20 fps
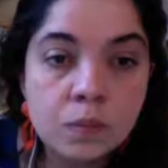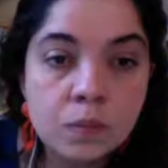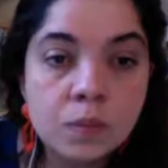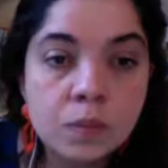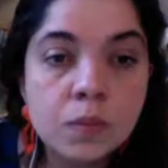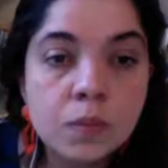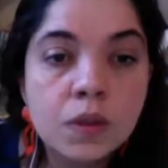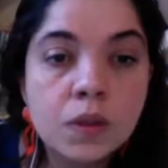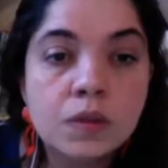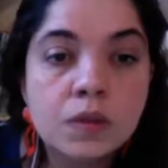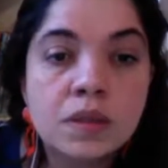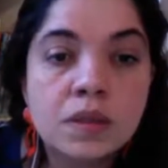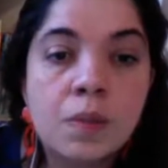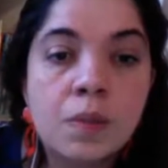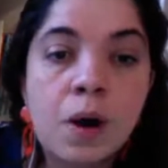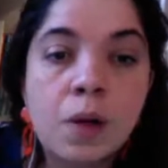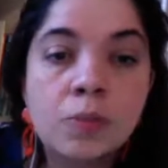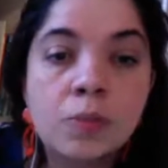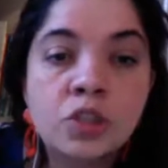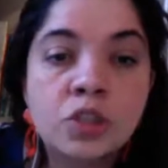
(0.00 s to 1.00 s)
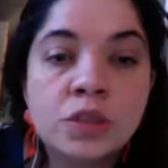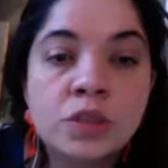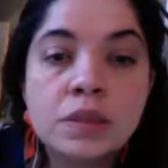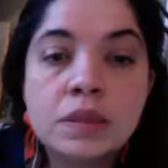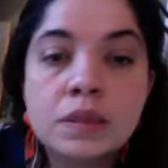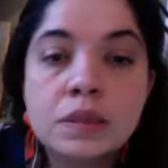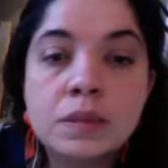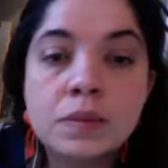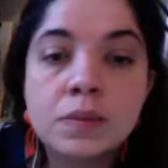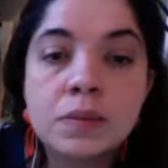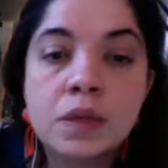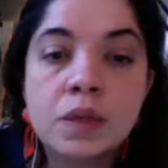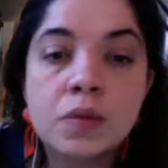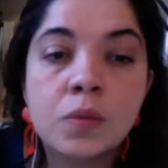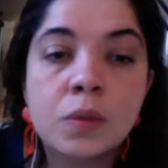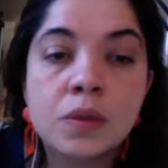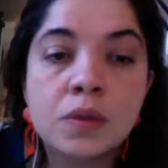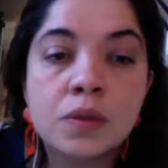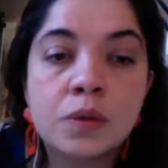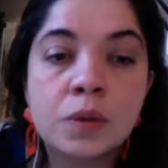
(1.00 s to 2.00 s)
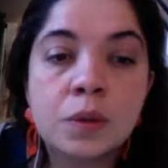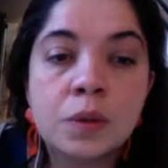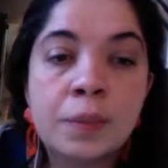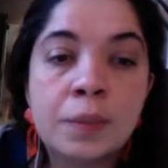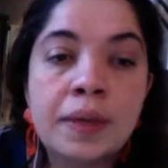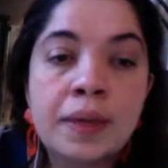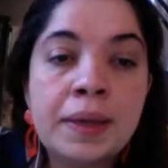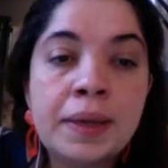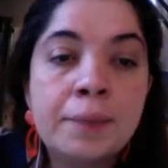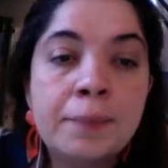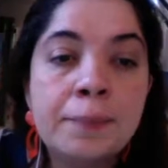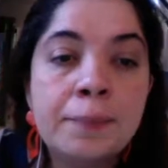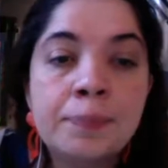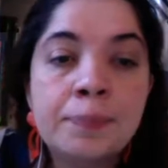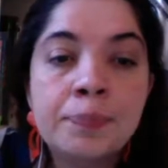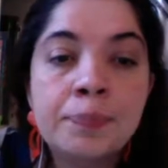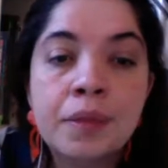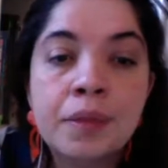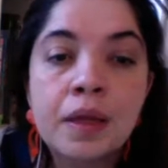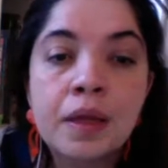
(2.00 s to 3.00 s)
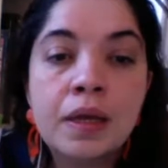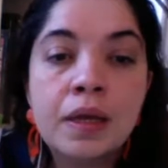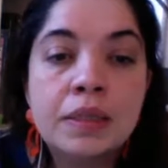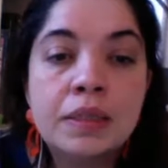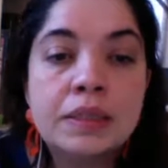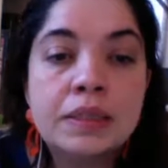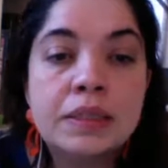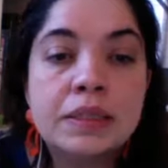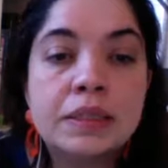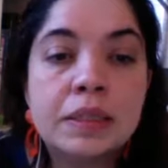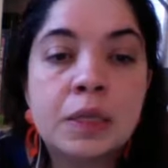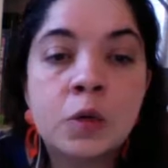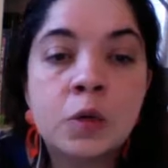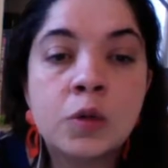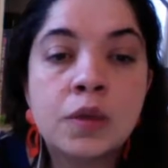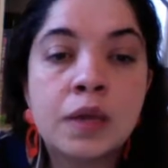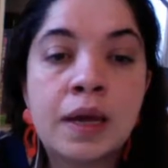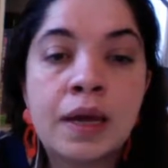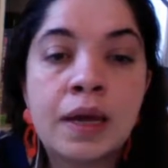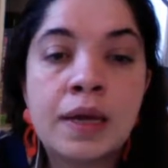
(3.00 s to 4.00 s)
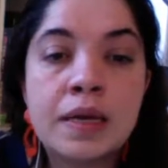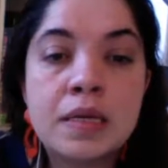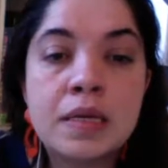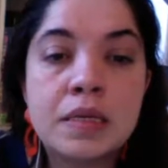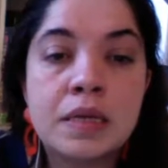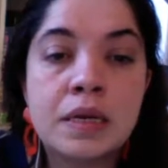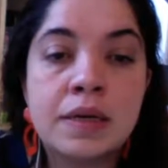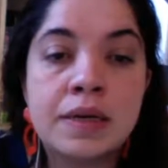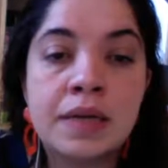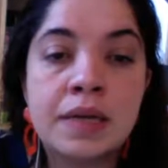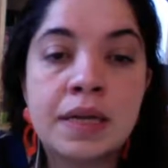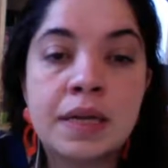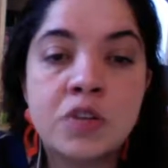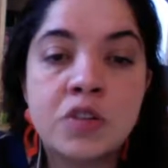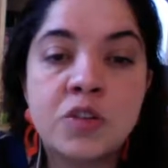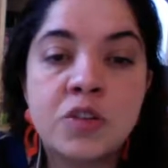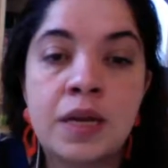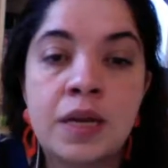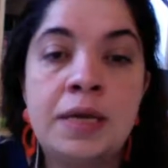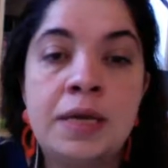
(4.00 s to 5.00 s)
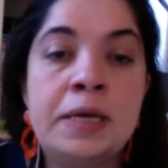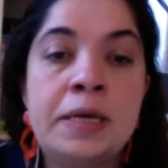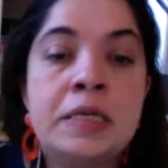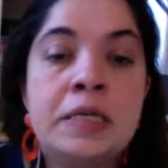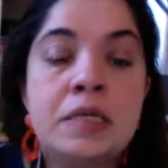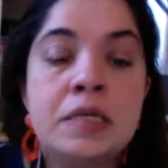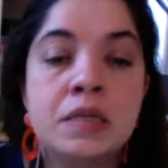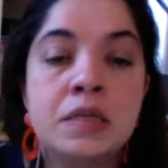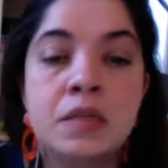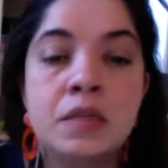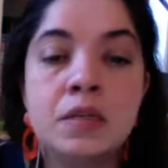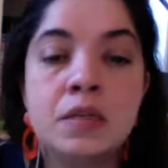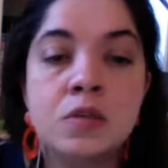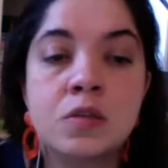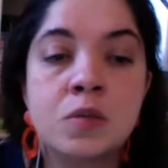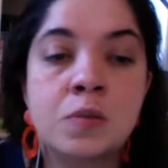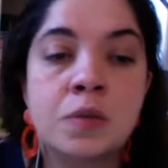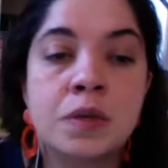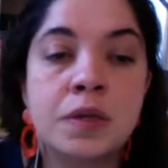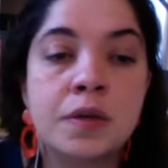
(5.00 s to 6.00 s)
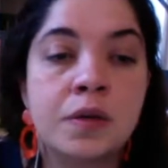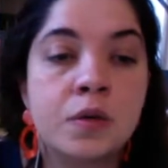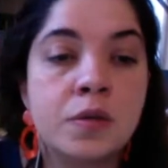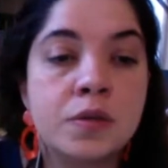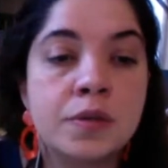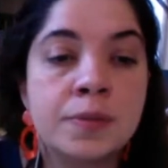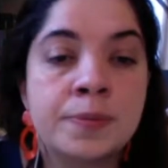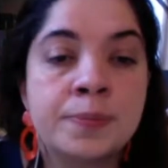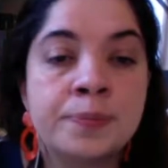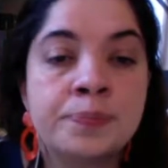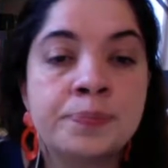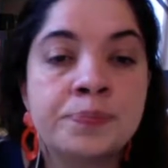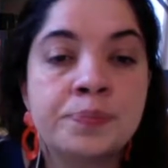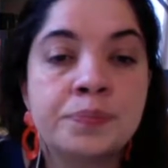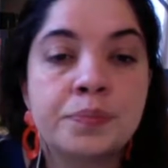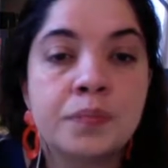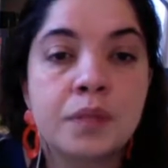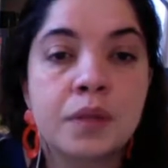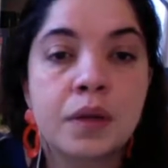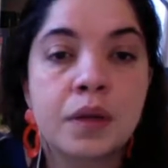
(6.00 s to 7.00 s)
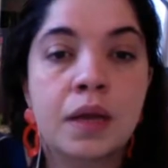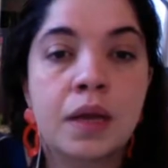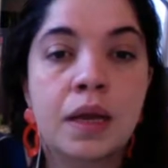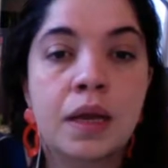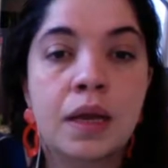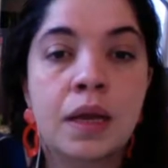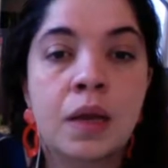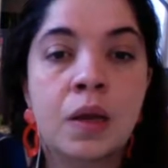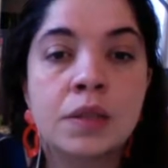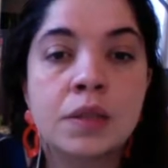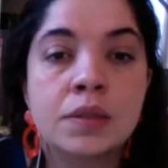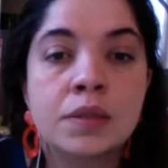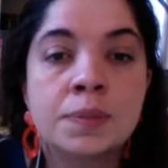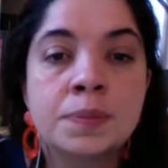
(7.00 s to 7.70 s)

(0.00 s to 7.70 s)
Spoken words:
some options that what could be. These cute letters are Danish letters. They're super cute, like a lot.